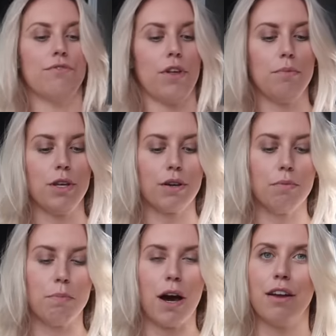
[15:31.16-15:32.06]
of them you
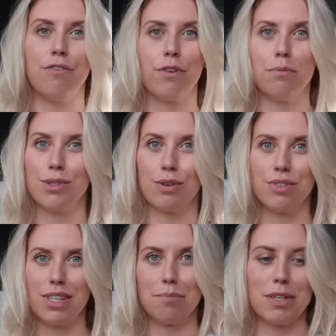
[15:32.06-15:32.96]
can buy from sort of
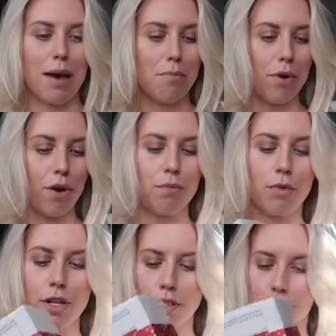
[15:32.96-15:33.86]
September
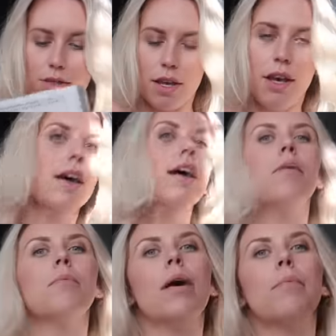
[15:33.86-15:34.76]
onwards
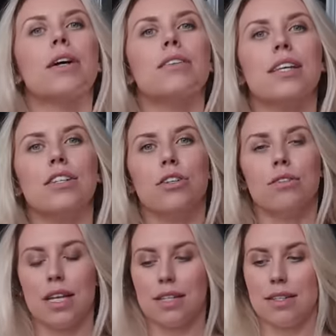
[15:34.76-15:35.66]
because they do
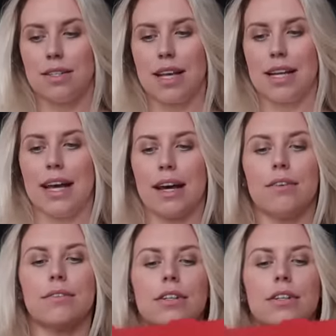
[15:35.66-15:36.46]
tend to sell out.